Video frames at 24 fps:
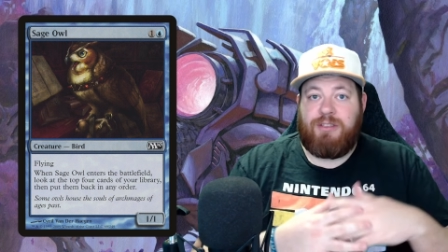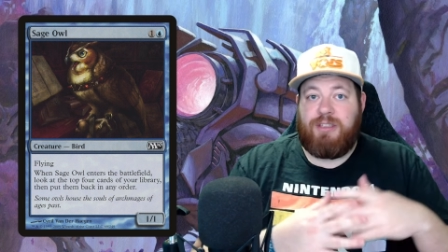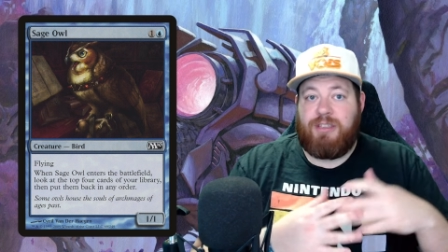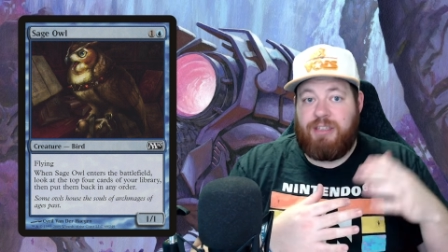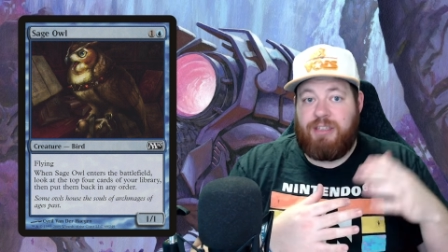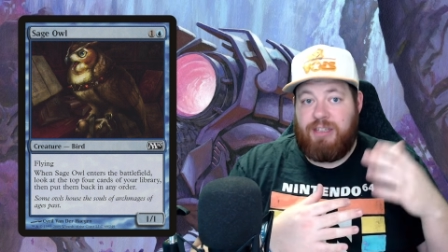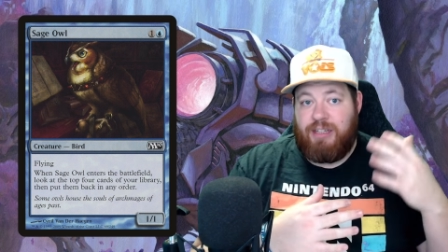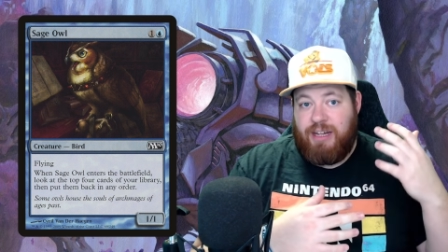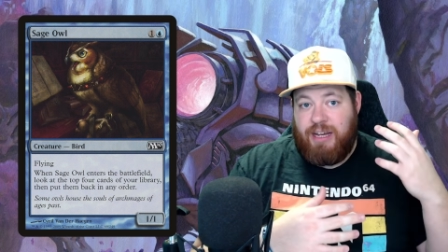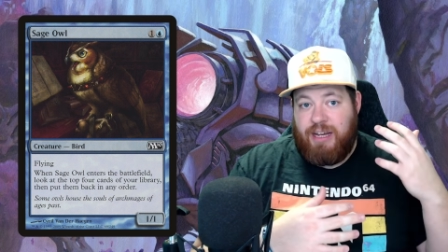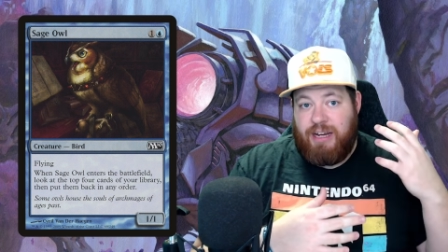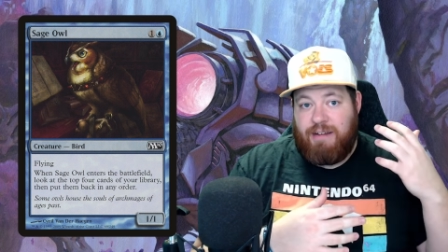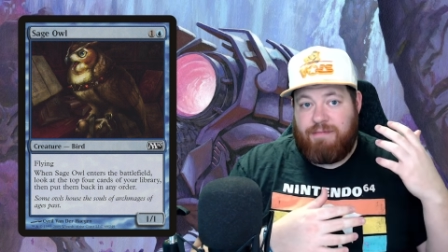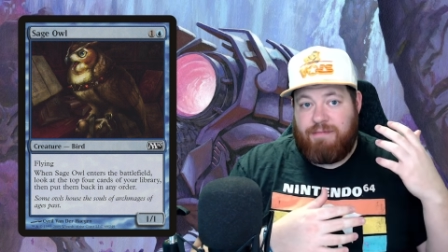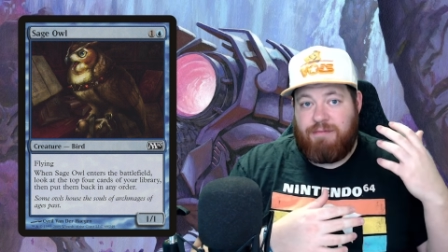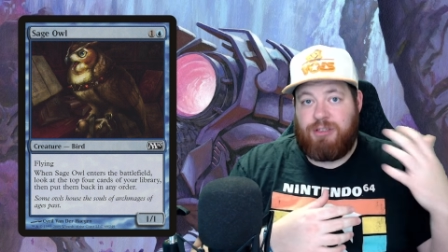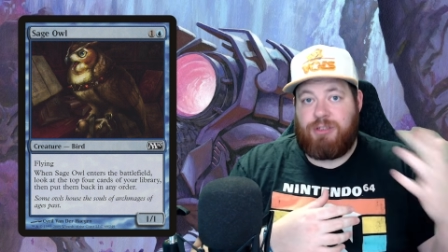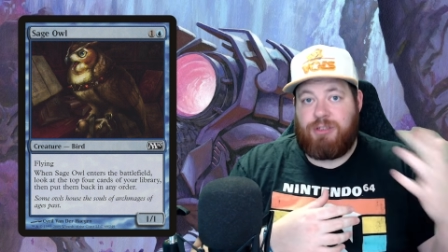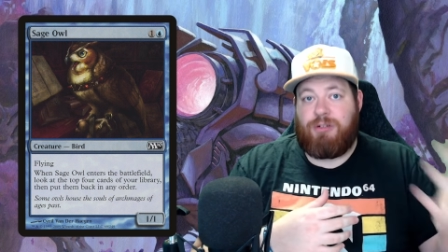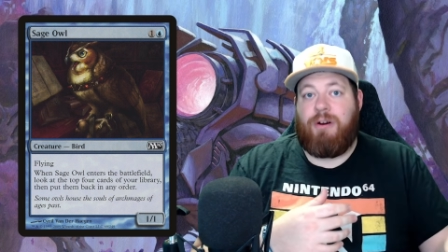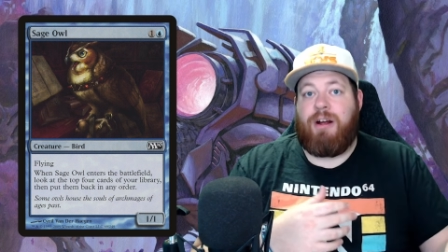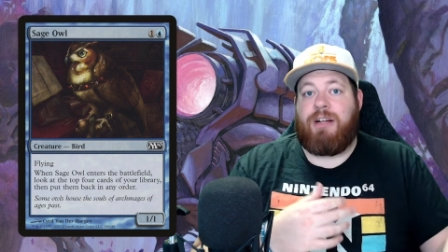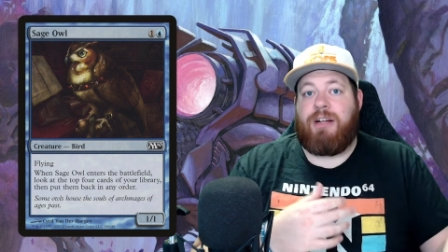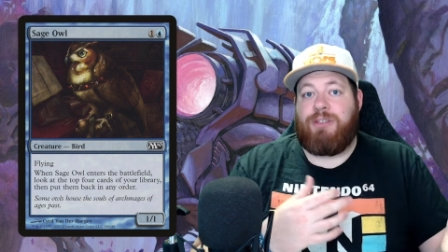and then have the
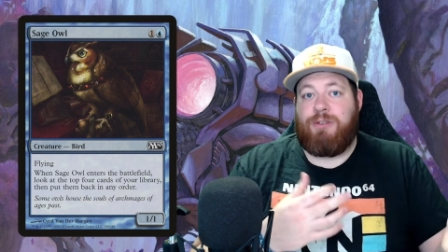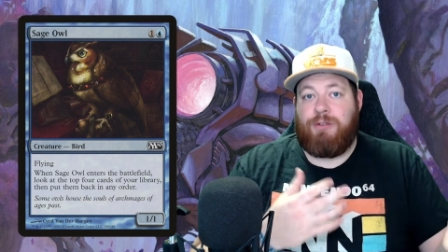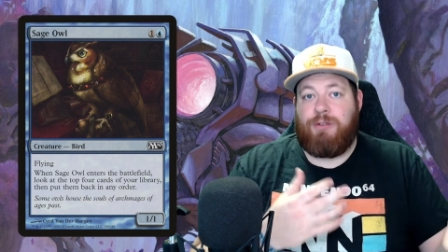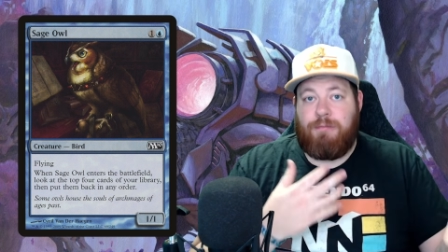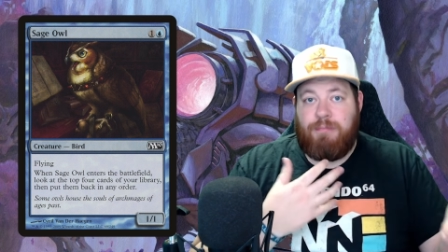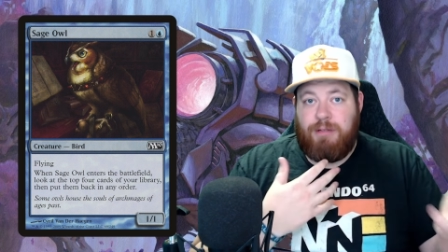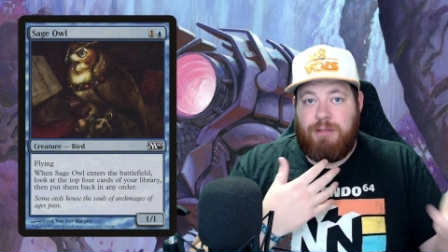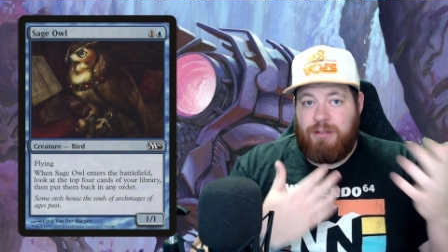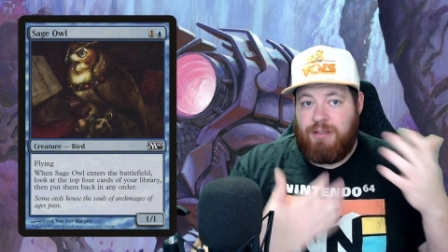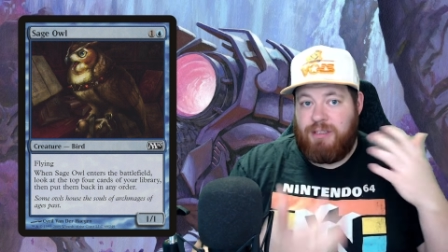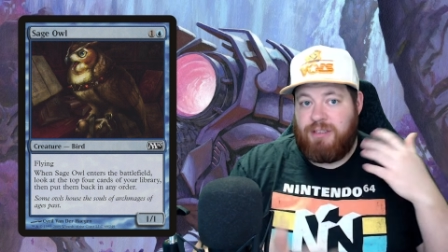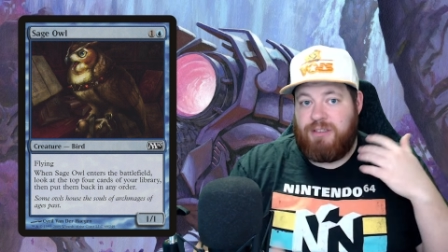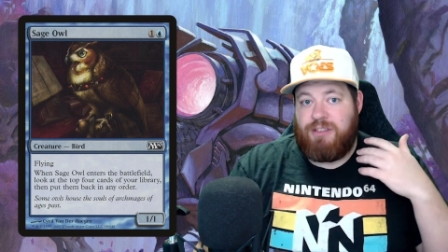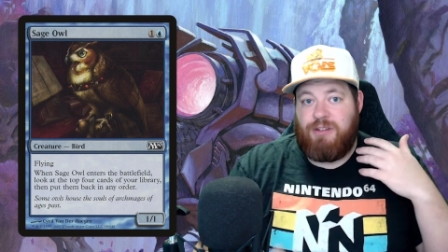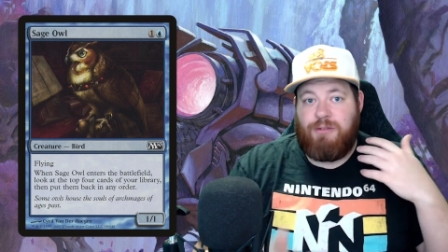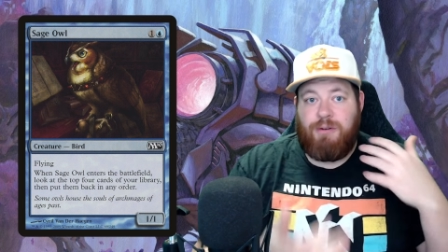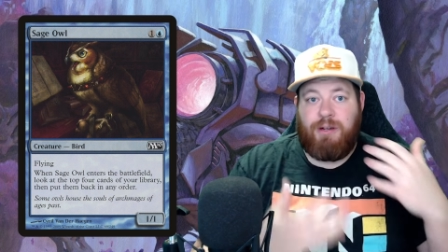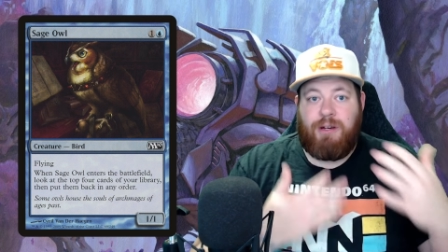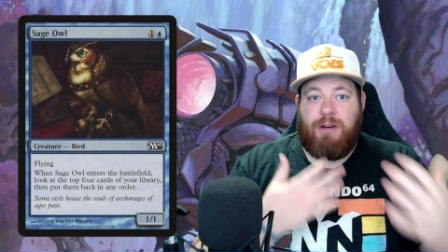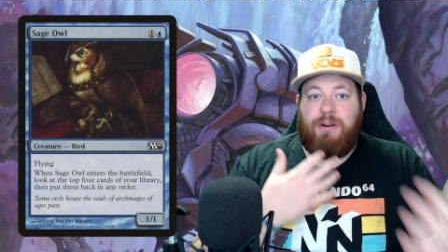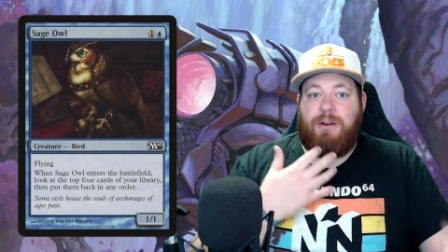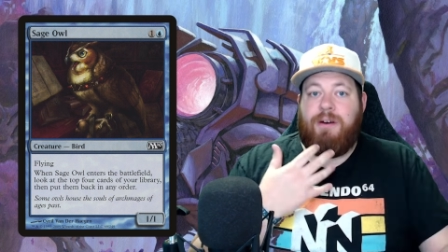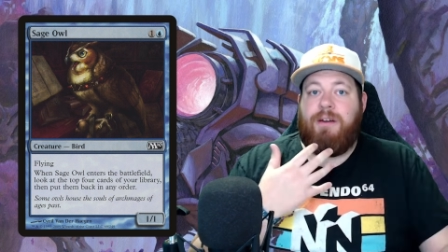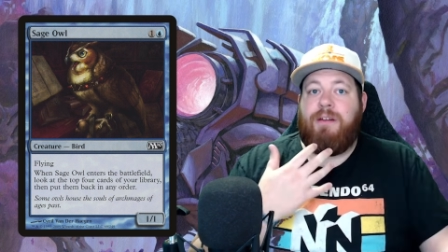Scry 2 abilities
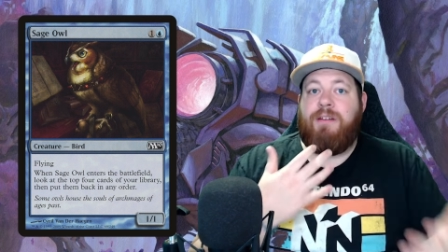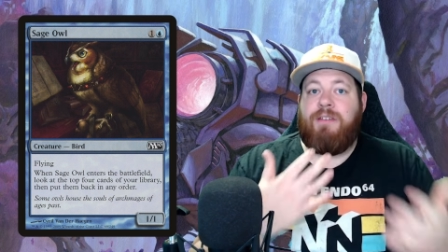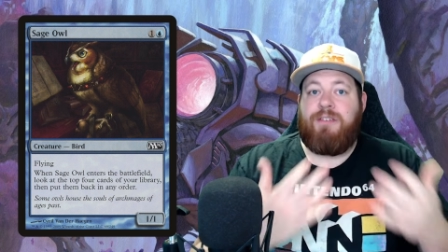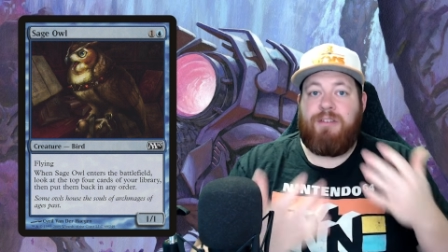going on,